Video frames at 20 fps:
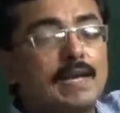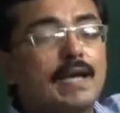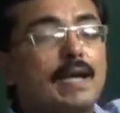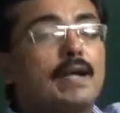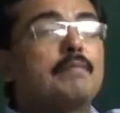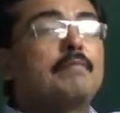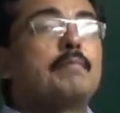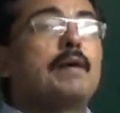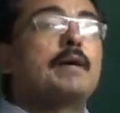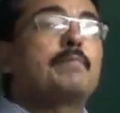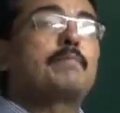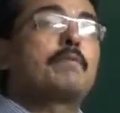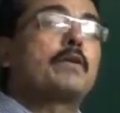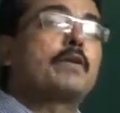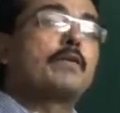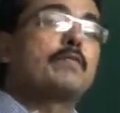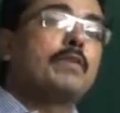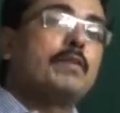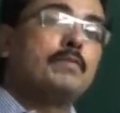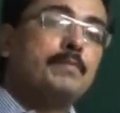and
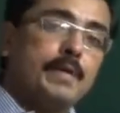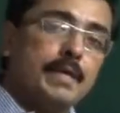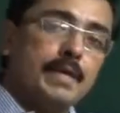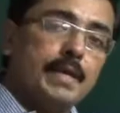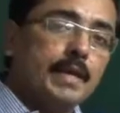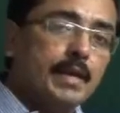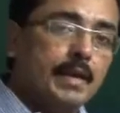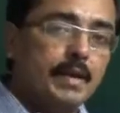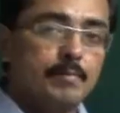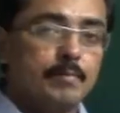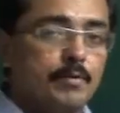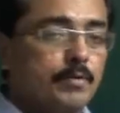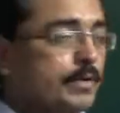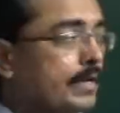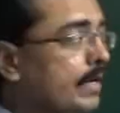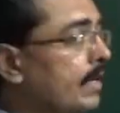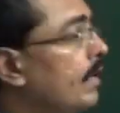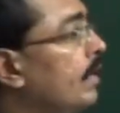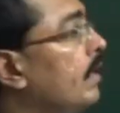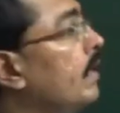byproduct will be
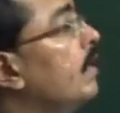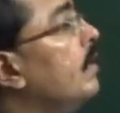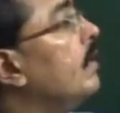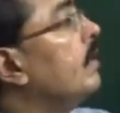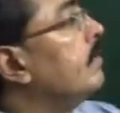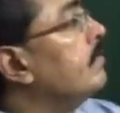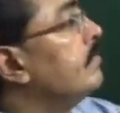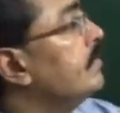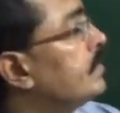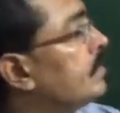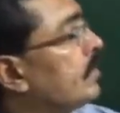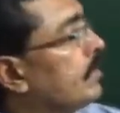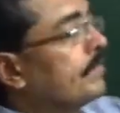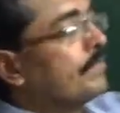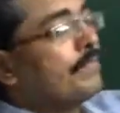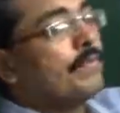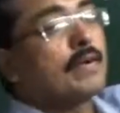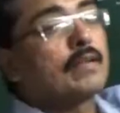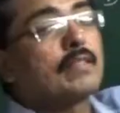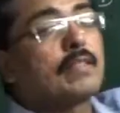ammonia, which on
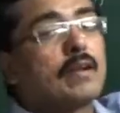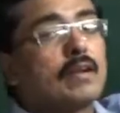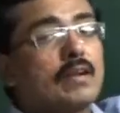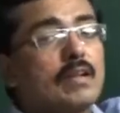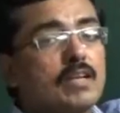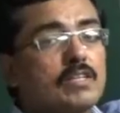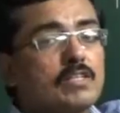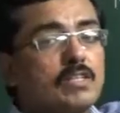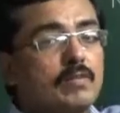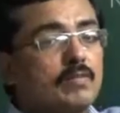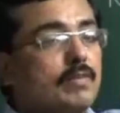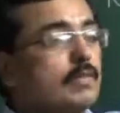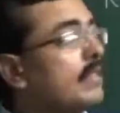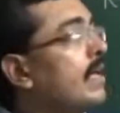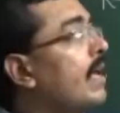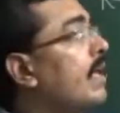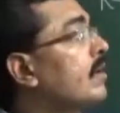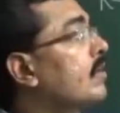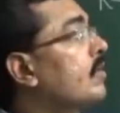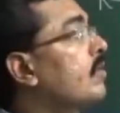further reaction with the
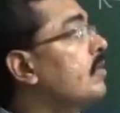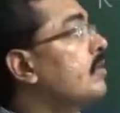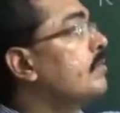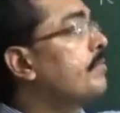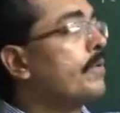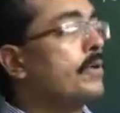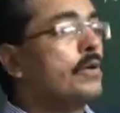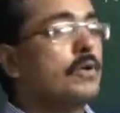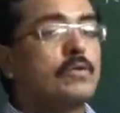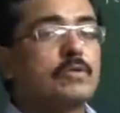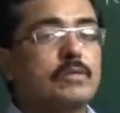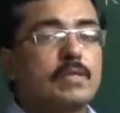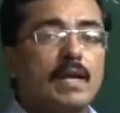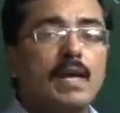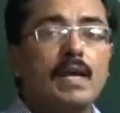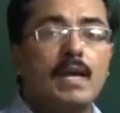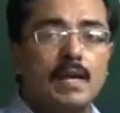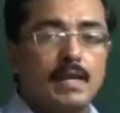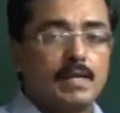alcohol produce a